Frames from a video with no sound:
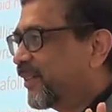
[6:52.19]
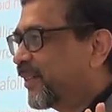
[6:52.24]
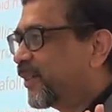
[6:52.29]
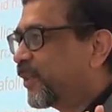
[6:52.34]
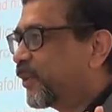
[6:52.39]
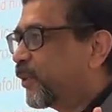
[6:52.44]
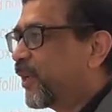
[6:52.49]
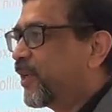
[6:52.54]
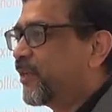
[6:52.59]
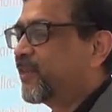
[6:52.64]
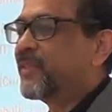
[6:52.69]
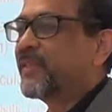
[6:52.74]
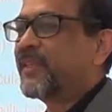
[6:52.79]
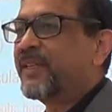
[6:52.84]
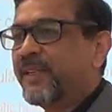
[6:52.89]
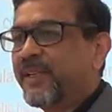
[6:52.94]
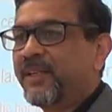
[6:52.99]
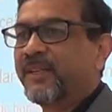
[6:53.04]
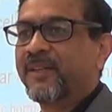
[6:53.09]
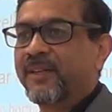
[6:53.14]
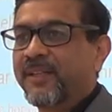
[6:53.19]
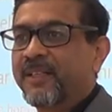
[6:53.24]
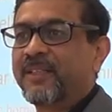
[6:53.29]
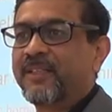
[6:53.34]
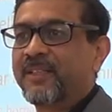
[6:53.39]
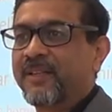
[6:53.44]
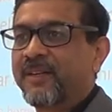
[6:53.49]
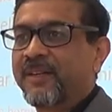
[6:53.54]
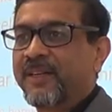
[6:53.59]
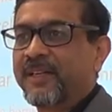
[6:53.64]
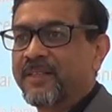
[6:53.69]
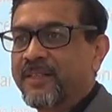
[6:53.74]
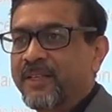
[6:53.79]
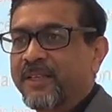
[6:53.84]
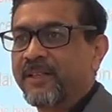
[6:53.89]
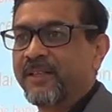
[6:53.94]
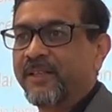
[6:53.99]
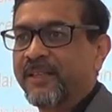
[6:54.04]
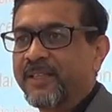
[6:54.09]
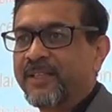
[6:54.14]
You are in sitting condition, resting
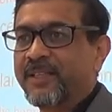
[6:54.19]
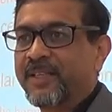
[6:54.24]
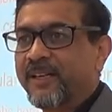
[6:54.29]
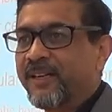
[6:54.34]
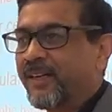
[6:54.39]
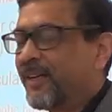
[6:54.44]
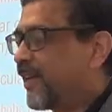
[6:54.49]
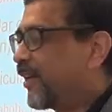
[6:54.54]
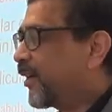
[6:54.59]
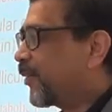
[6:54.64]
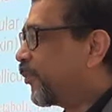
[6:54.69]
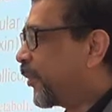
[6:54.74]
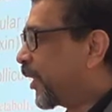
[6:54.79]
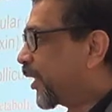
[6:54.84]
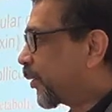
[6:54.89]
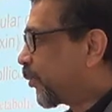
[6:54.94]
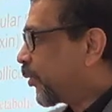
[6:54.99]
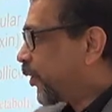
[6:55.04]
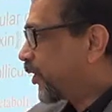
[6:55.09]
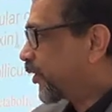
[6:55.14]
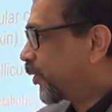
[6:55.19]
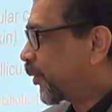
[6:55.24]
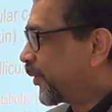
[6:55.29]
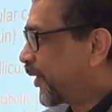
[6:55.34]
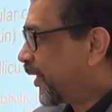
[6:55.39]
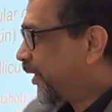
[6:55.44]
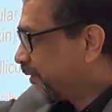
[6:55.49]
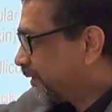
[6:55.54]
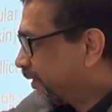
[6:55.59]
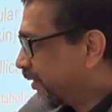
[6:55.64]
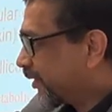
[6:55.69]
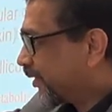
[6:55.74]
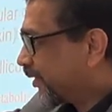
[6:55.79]
condition, metabolism is